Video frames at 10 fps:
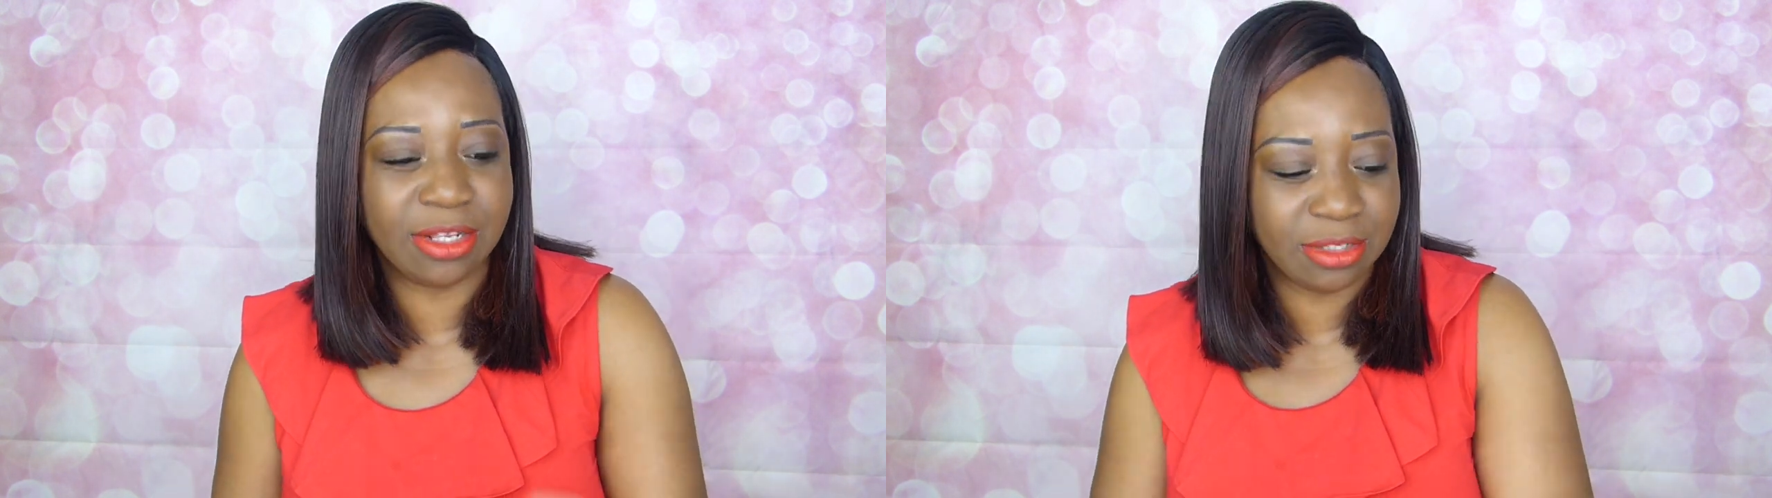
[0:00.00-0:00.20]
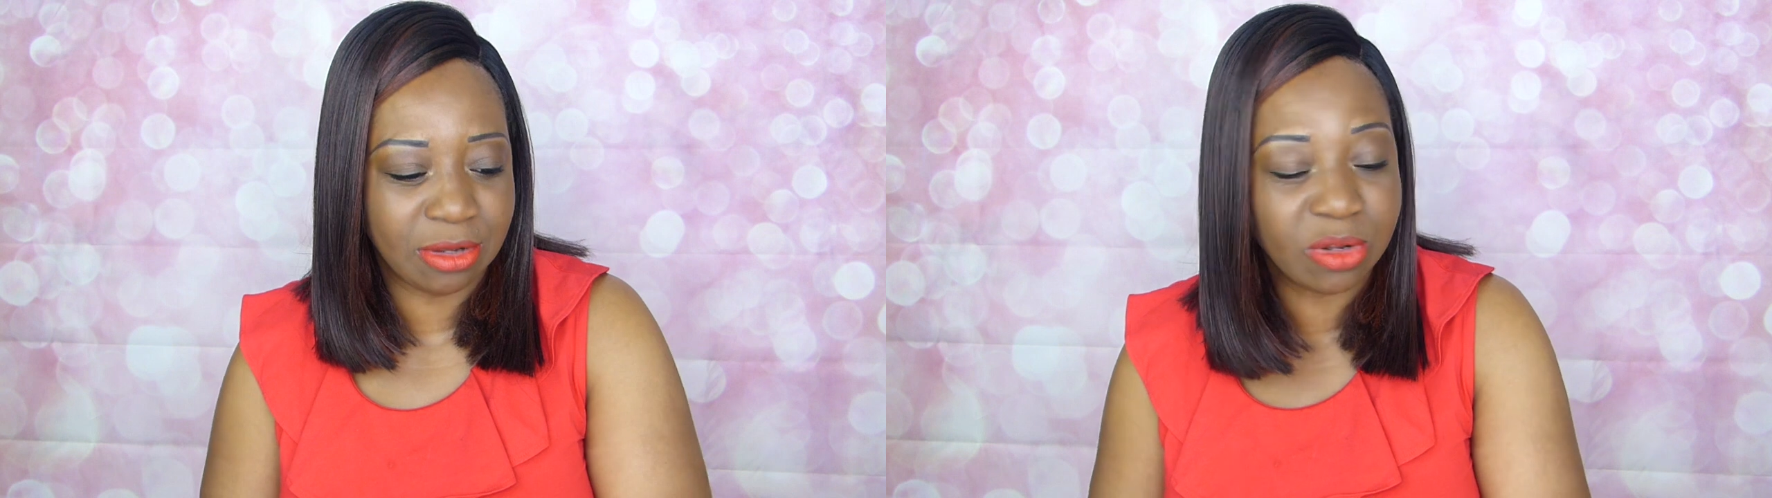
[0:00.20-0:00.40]

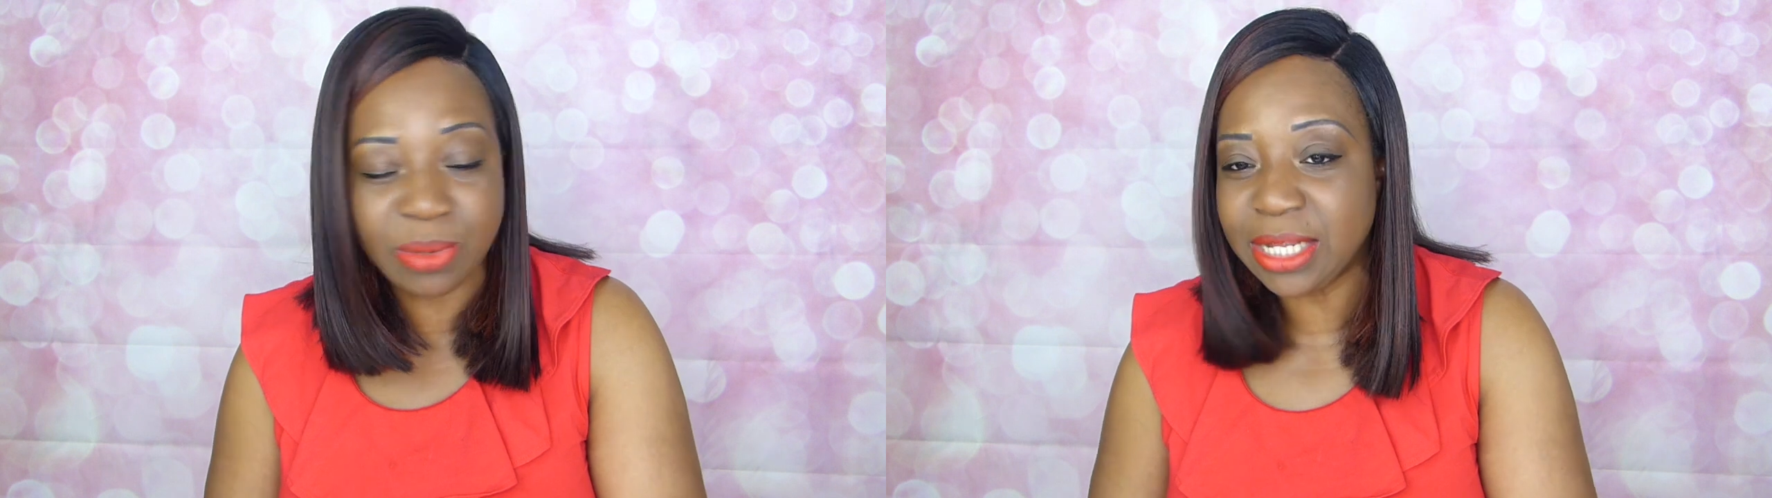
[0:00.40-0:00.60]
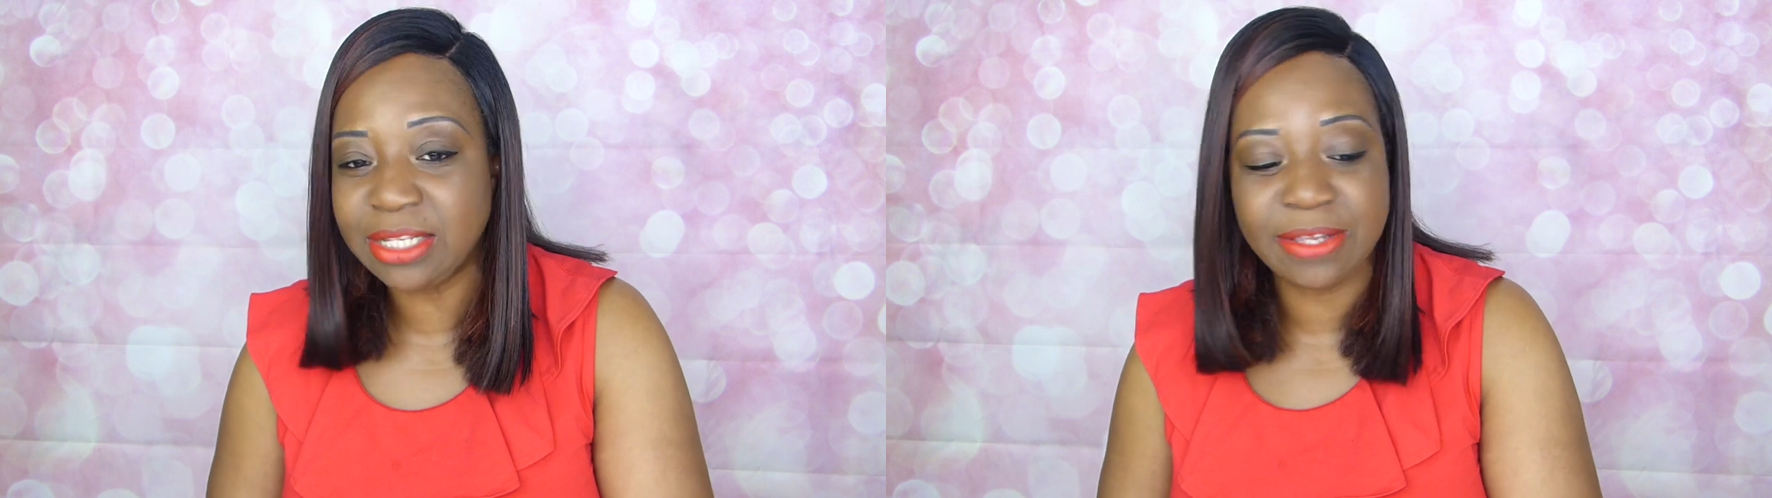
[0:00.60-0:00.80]
as
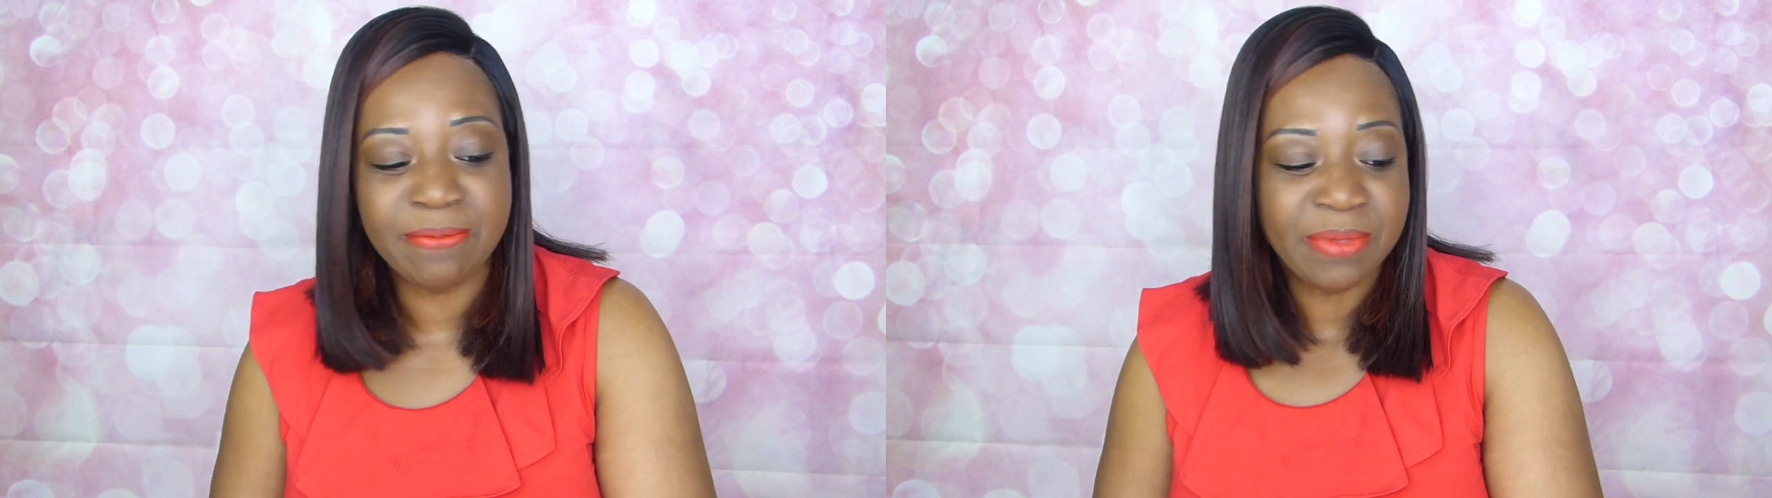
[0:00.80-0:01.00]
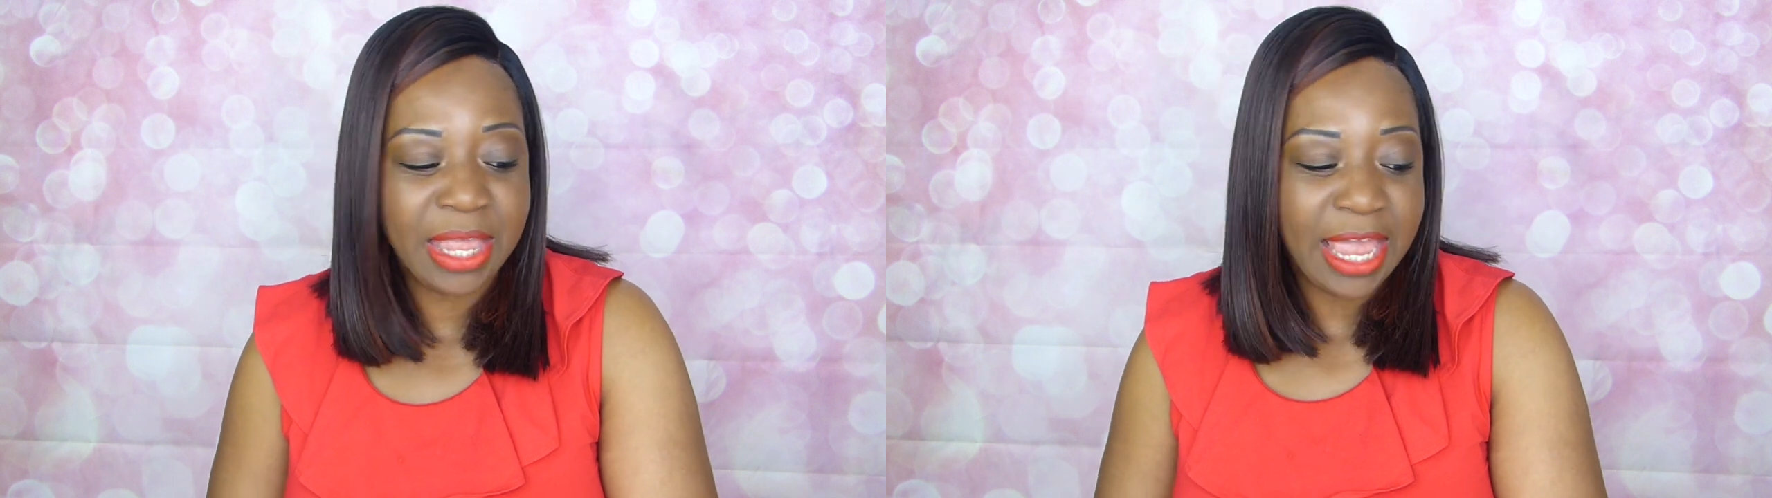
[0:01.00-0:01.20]

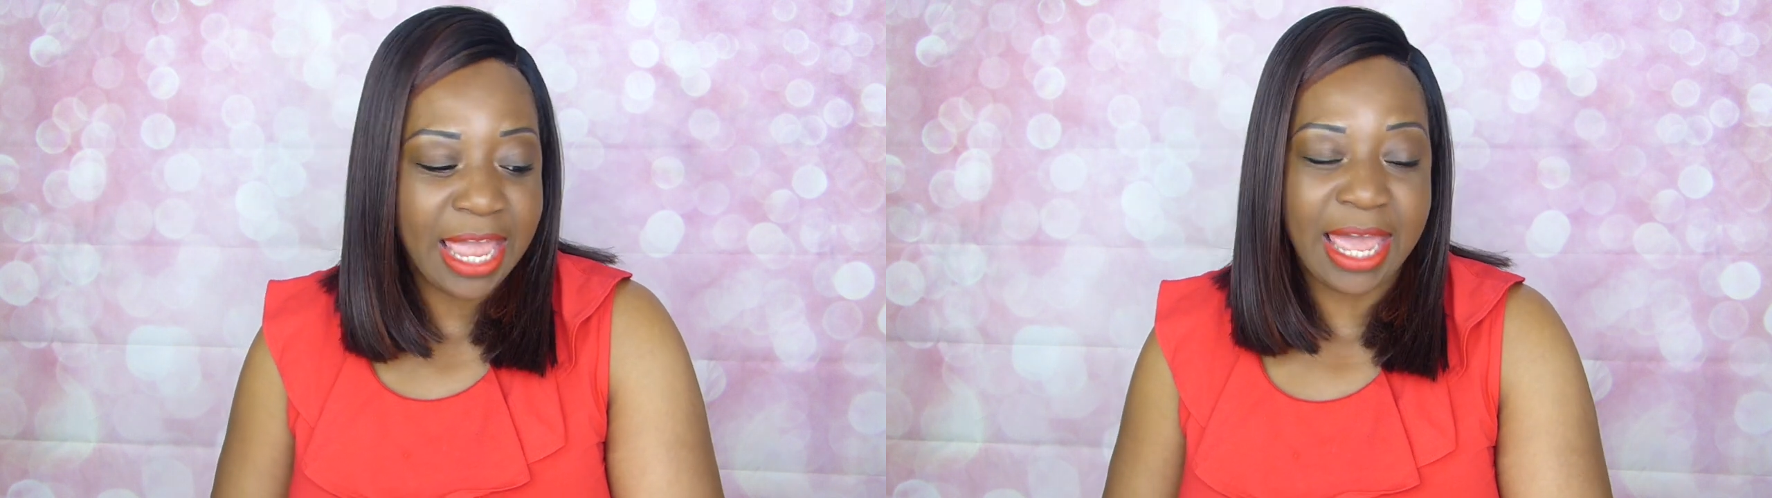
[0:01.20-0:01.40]
always.